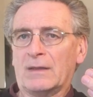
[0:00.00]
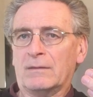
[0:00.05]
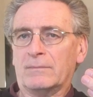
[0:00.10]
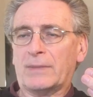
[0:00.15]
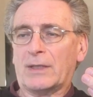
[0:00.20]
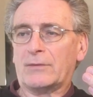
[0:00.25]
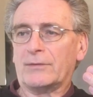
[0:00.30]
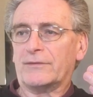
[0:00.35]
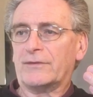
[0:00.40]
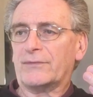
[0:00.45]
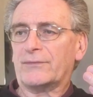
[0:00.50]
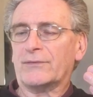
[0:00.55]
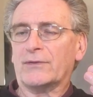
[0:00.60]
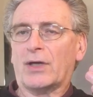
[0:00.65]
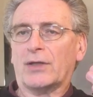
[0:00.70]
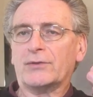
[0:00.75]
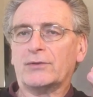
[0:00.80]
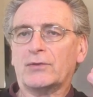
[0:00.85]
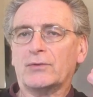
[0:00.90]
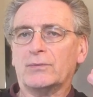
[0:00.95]
Because if
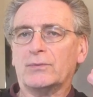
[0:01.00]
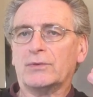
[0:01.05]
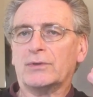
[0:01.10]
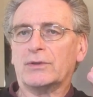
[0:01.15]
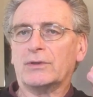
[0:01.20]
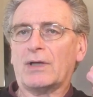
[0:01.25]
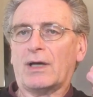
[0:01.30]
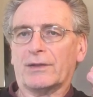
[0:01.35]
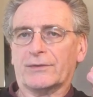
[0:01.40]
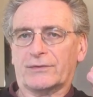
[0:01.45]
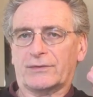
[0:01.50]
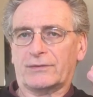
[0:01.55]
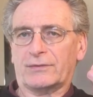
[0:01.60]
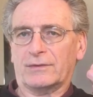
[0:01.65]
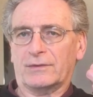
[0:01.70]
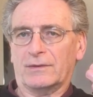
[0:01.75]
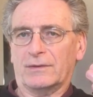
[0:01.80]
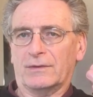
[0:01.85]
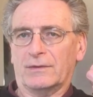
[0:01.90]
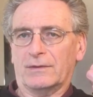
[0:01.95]
not, you would not
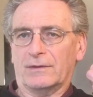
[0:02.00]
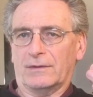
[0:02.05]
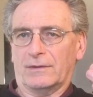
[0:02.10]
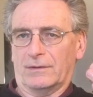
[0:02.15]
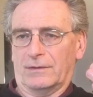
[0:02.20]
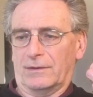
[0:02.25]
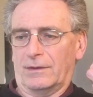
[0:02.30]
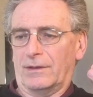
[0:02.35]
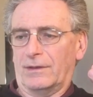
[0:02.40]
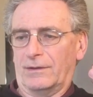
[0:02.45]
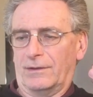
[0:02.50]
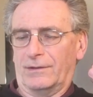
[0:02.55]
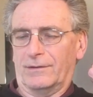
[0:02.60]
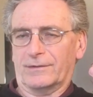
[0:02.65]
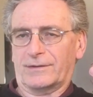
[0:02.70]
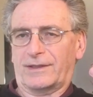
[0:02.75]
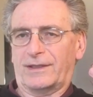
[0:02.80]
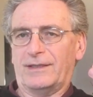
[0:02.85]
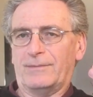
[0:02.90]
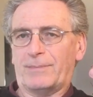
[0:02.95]

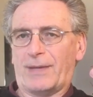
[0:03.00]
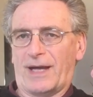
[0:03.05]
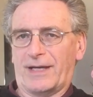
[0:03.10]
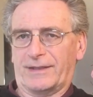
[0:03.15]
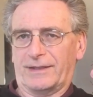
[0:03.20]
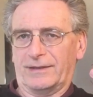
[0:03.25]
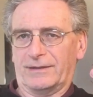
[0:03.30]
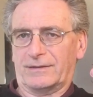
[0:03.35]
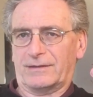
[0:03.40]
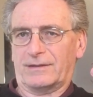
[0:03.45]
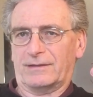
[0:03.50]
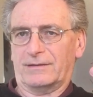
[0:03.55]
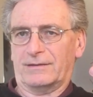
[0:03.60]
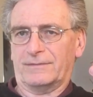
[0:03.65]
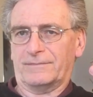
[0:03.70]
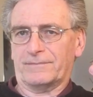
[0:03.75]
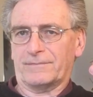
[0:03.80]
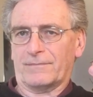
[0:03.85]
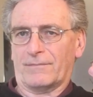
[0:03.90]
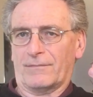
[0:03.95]
keep at it.
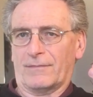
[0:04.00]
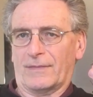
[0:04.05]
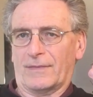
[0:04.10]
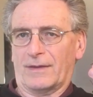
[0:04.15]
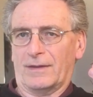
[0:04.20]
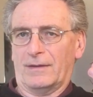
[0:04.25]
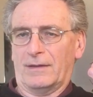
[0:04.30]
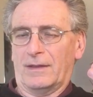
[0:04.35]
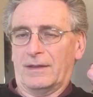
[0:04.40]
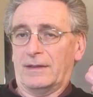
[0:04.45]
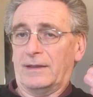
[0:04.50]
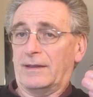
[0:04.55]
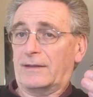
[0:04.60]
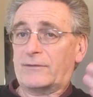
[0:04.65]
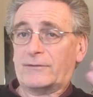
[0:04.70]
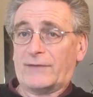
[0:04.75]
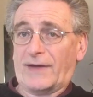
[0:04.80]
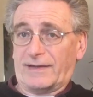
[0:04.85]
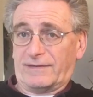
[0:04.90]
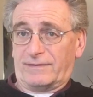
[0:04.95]

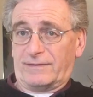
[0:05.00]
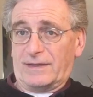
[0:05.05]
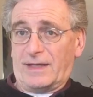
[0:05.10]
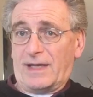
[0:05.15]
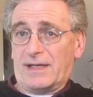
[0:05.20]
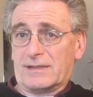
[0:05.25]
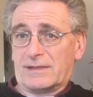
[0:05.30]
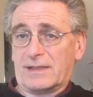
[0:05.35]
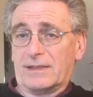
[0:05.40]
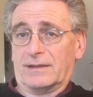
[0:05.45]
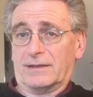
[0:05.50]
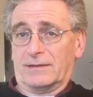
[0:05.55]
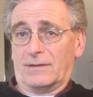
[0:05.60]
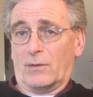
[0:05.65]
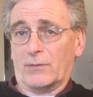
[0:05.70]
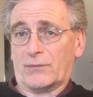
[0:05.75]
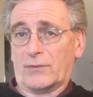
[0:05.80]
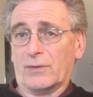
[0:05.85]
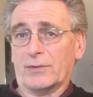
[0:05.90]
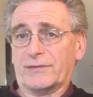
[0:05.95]
It's fascinating.
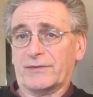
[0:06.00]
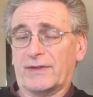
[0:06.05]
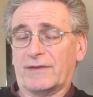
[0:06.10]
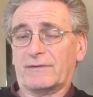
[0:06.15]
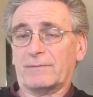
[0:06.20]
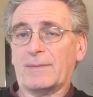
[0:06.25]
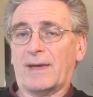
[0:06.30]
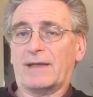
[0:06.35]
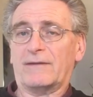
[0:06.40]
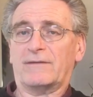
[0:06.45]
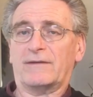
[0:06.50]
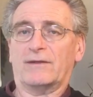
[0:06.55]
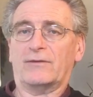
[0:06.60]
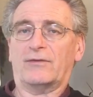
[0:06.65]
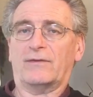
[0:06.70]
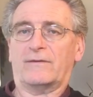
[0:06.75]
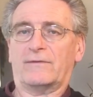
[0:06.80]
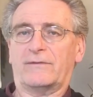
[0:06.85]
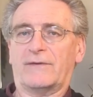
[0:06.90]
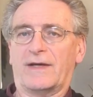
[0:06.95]
Of course, this message
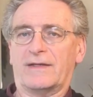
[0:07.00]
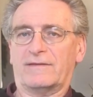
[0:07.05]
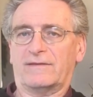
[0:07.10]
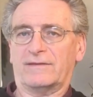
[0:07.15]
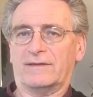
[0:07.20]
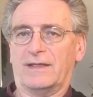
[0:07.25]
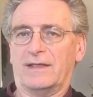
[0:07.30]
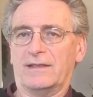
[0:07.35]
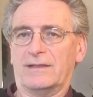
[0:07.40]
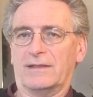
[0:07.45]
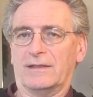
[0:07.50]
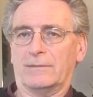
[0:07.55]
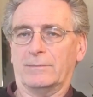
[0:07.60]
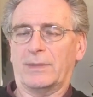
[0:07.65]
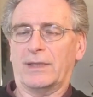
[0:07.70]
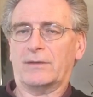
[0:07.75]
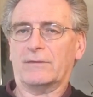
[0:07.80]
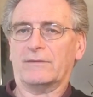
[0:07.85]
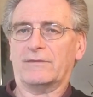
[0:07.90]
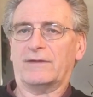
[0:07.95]
is fascinating
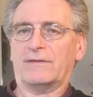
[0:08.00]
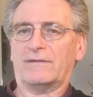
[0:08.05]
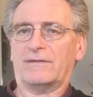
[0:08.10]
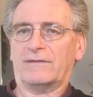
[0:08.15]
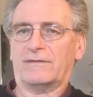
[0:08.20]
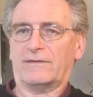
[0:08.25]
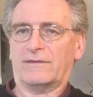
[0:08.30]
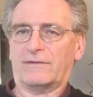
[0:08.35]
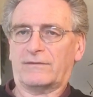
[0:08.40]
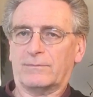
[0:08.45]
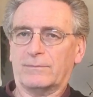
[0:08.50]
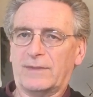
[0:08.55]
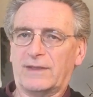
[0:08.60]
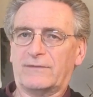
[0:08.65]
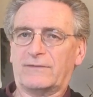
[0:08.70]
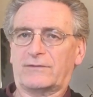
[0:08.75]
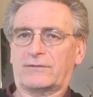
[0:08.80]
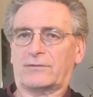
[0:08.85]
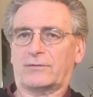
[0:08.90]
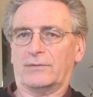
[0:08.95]
because this is this
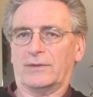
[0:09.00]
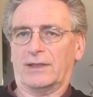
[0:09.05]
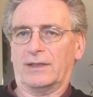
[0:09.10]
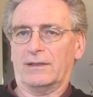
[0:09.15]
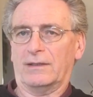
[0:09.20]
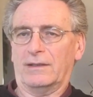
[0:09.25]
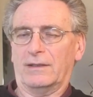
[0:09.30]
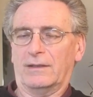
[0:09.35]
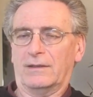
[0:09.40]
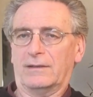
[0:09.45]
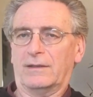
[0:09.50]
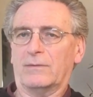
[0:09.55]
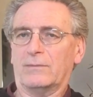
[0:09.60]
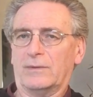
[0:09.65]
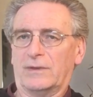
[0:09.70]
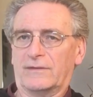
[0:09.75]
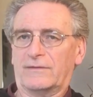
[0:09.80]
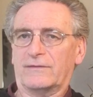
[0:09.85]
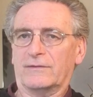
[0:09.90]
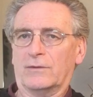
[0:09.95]
mystery.
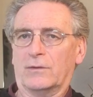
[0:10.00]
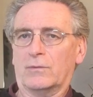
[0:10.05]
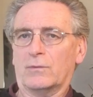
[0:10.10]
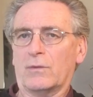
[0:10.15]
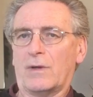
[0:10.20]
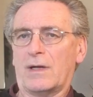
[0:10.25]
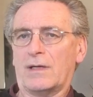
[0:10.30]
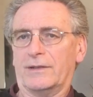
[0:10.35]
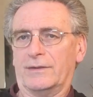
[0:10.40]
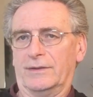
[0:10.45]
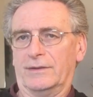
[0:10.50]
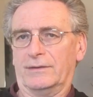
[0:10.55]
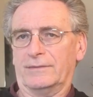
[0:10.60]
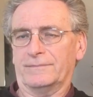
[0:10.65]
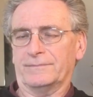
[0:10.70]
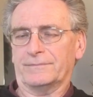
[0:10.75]
There is no one.